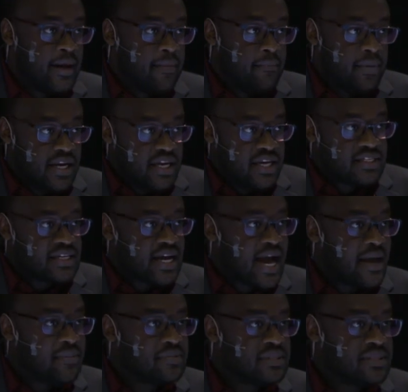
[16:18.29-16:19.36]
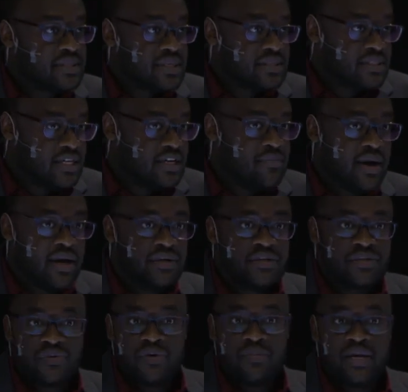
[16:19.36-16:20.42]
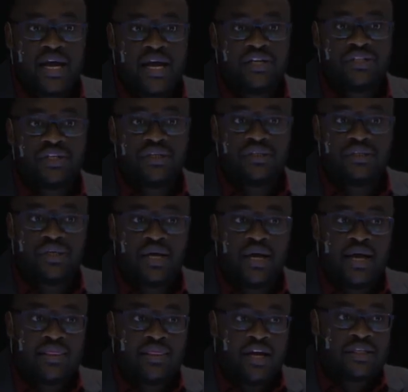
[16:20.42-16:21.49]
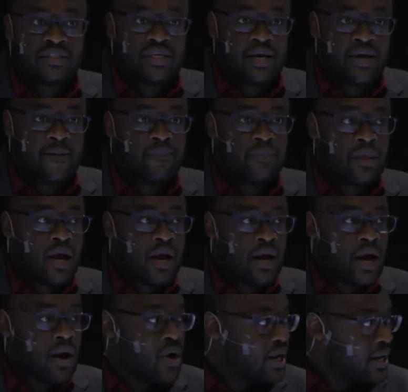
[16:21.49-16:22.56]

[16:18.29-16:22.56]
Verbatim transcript: Many times, the stigma and discrimination that um, our